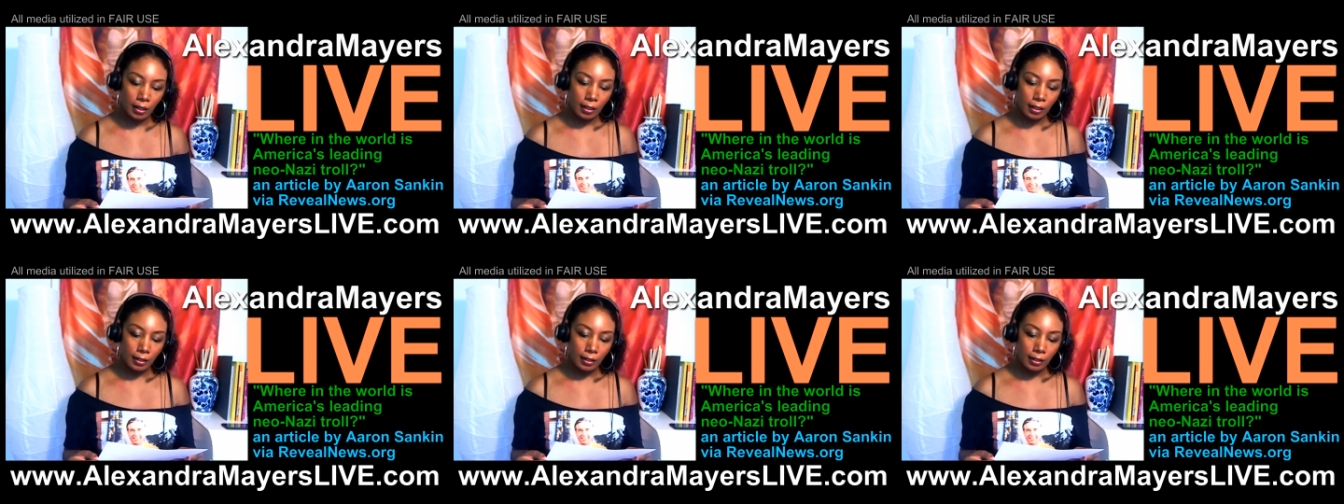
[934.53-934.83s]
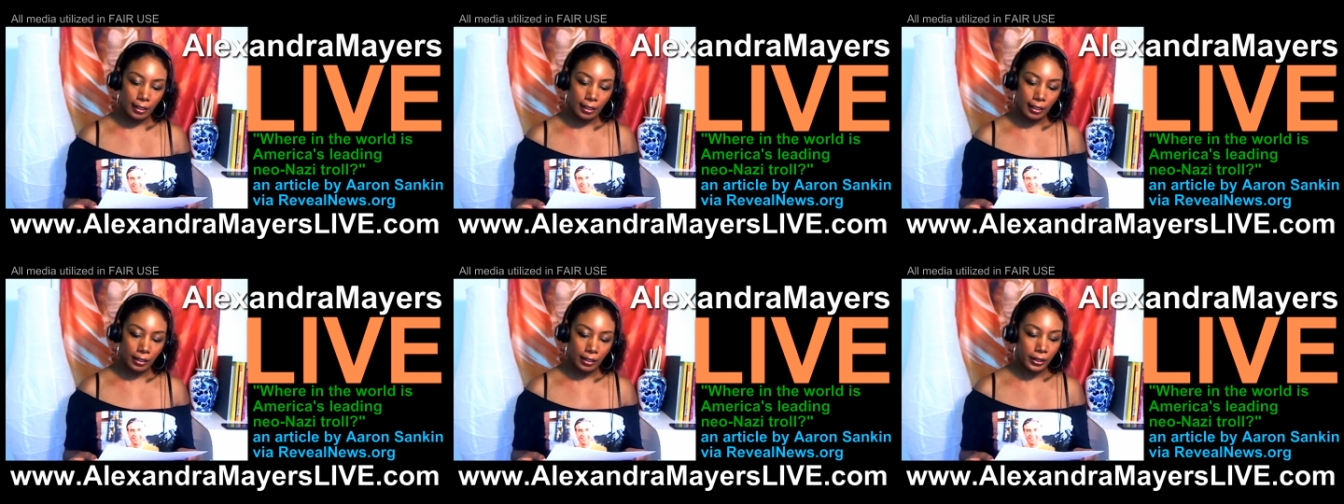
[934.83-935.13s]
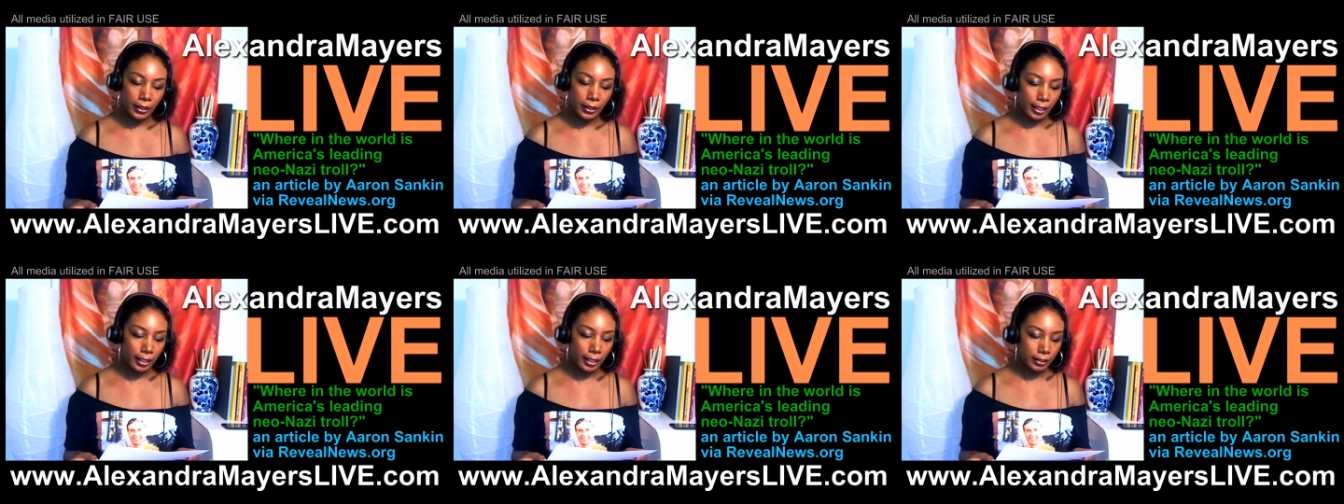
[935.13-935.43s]
Now
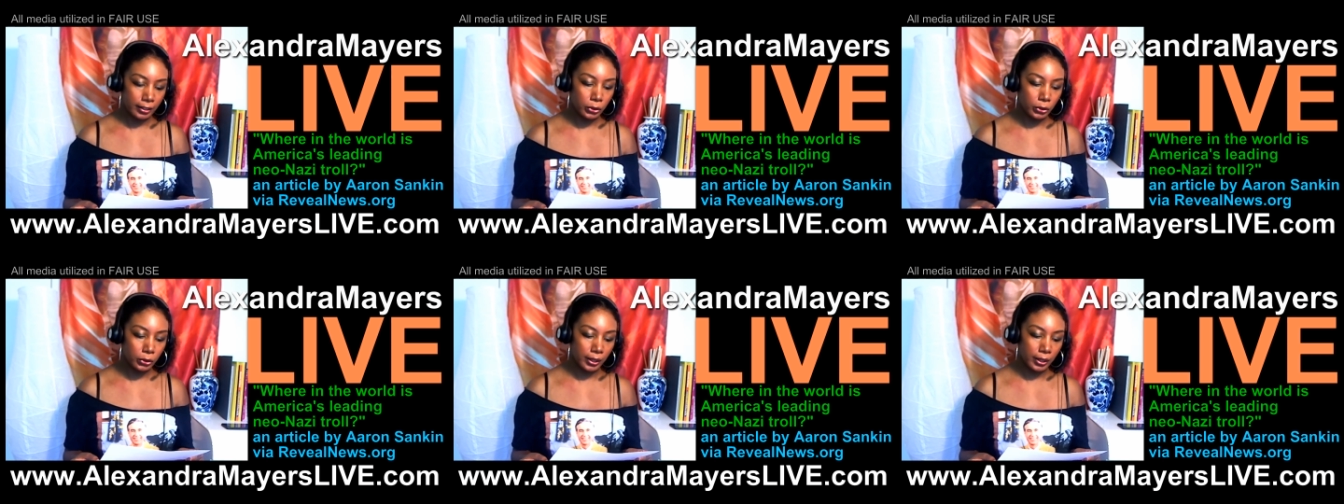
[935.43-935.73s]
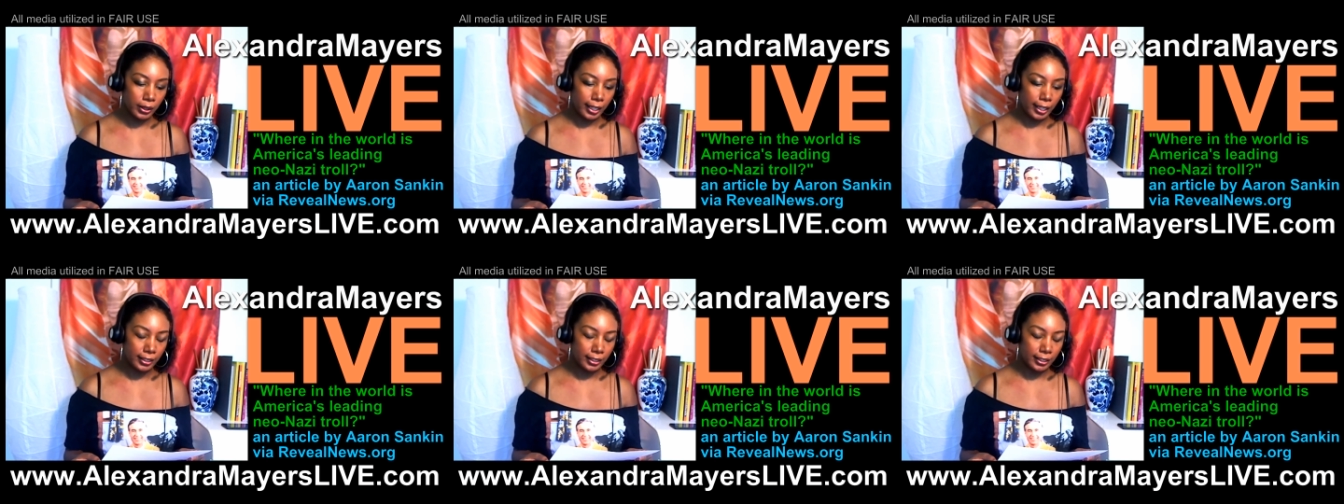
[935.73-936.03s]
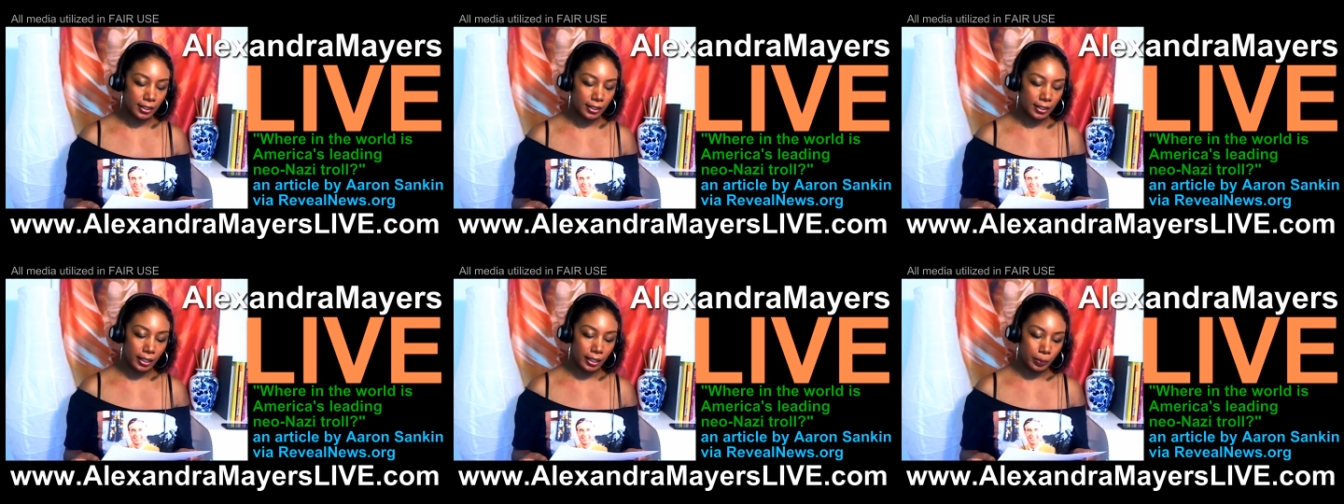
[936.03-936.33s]
he actually has
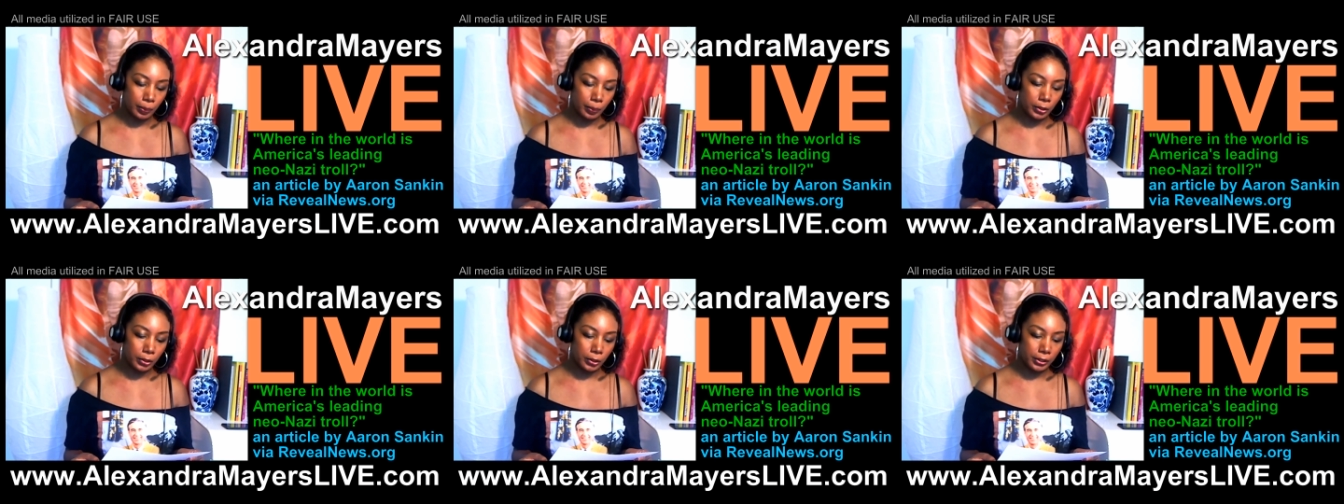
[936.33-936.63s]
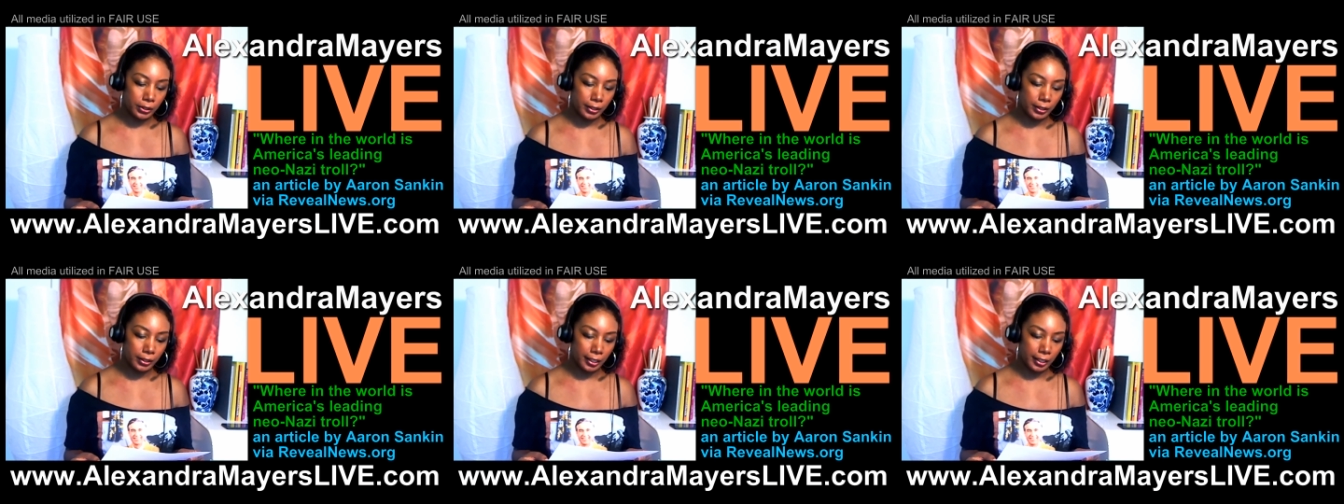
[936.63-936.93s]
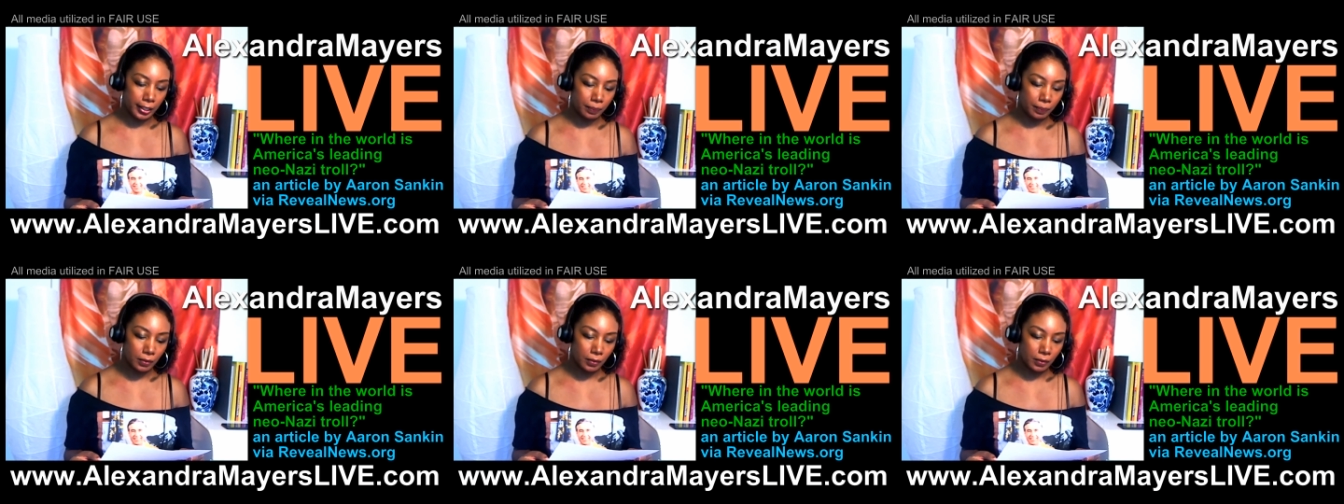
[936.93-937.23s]
the opportunity